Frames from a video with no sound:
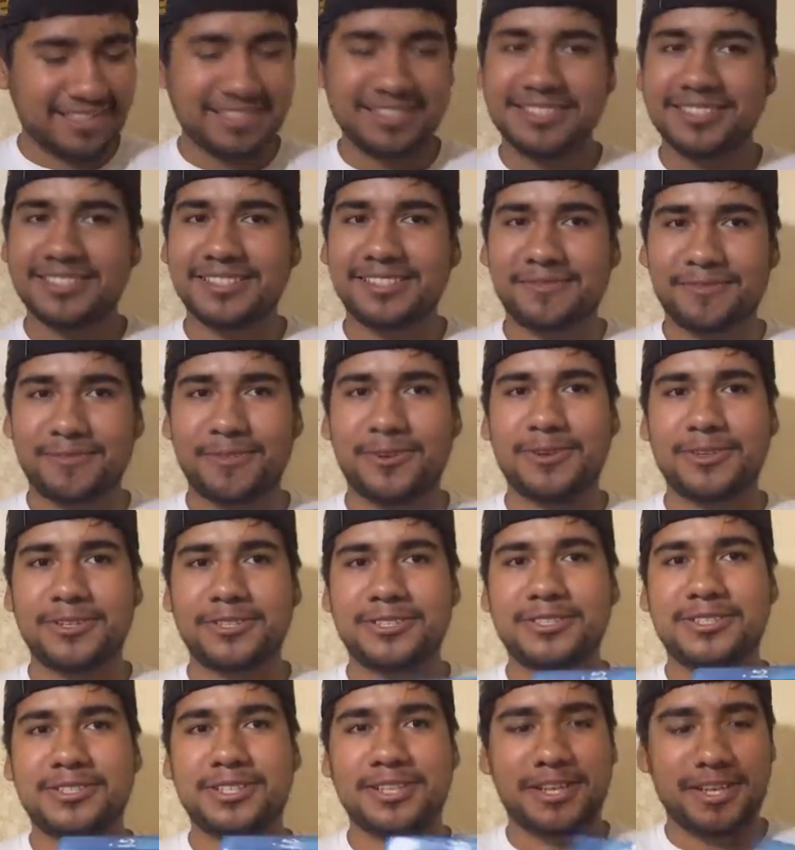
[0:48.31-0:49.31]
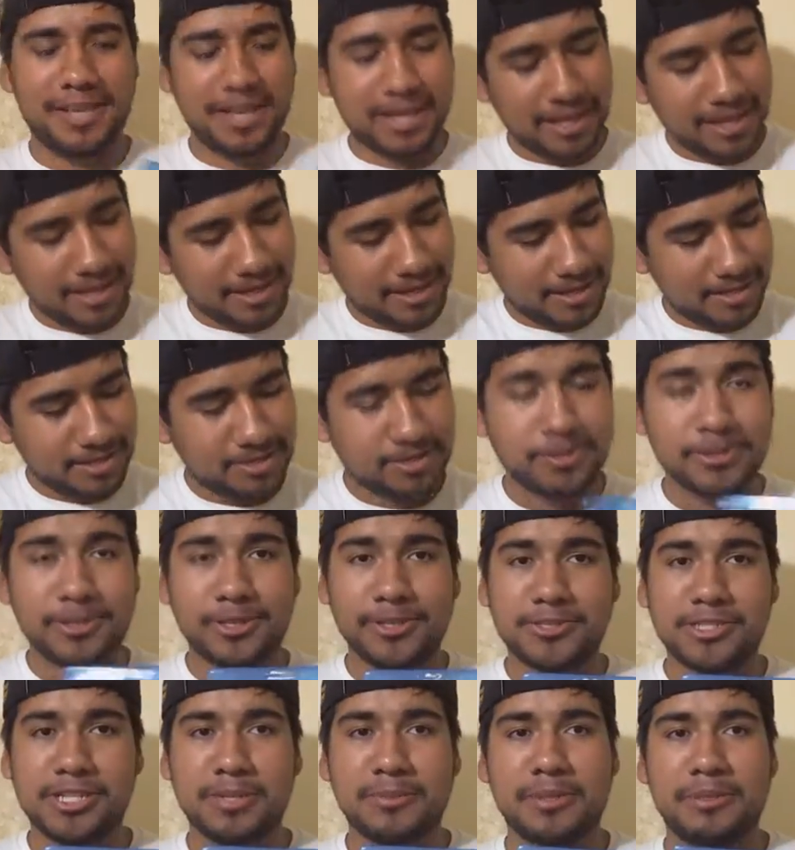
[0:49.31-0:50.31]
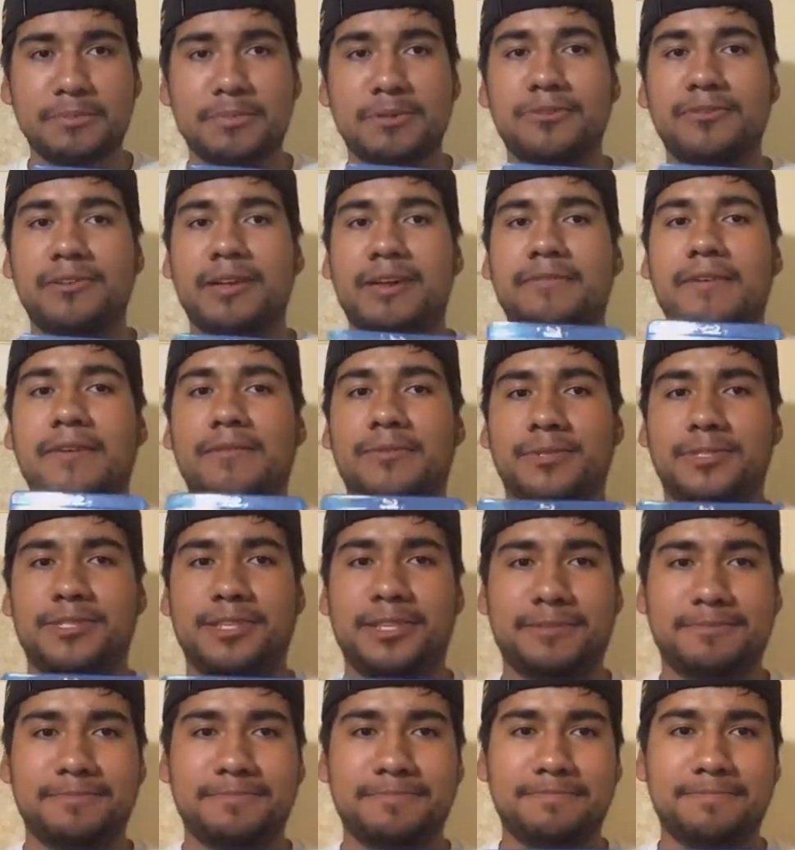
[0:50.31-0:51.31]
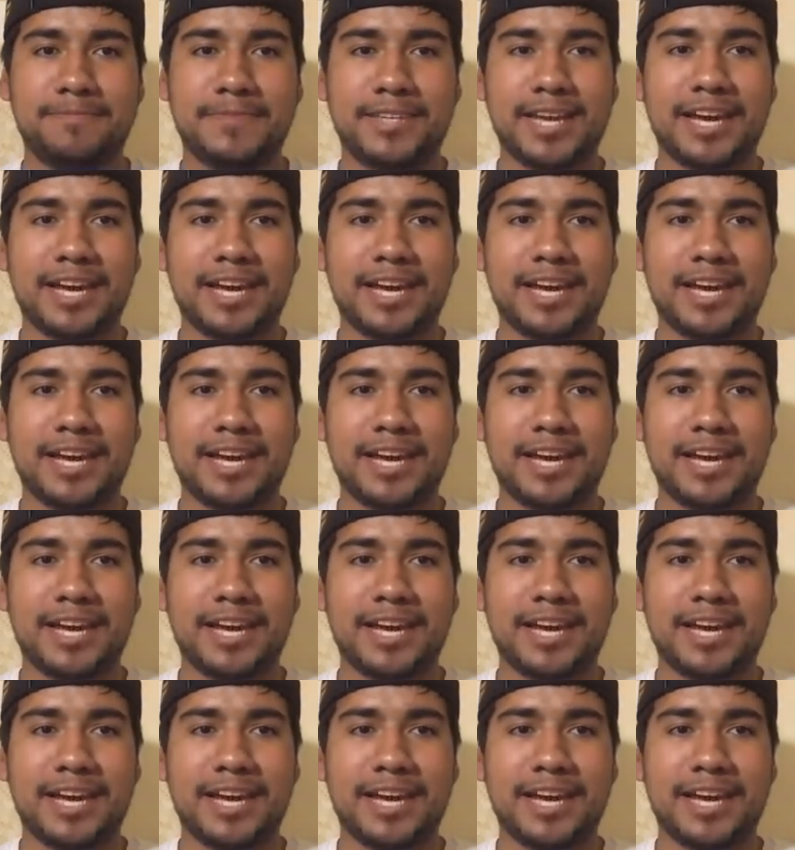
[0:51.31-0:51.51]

this is the first Studio Ghibli movie I've ever seen.